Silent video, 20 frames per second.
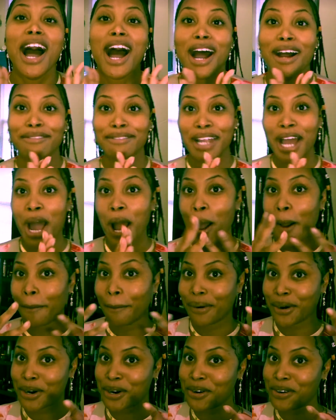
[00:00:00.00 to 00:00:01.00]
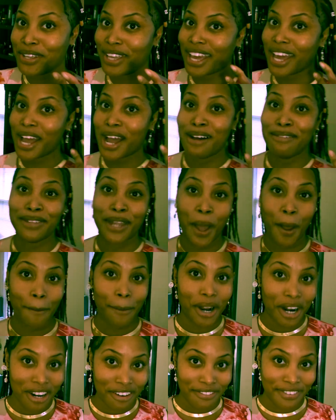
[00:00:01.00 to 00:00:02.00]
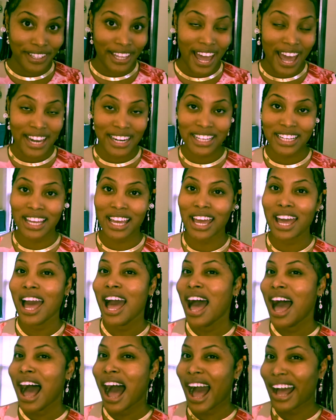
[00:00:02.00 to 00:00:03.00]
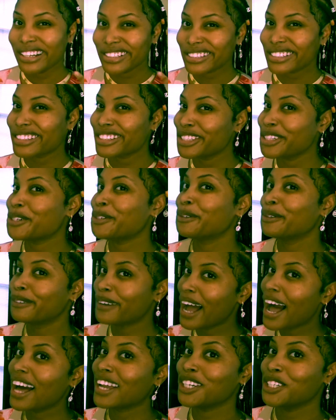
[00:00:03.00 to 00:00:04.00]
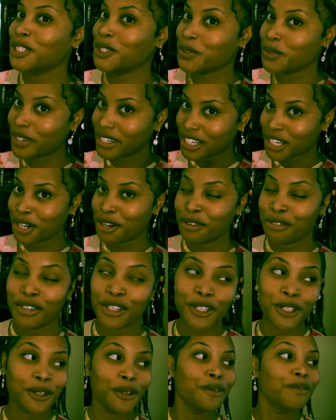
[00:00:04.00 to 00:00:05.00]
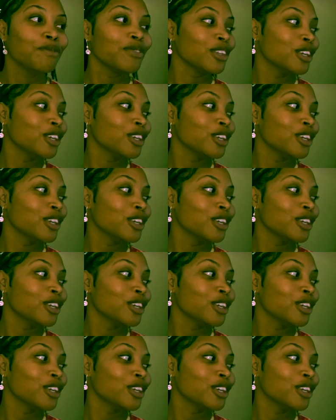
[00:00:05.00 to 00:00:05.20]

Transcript: I'm not a pro yet. I'm not perfect at it yet. I just know how to do enough, you know?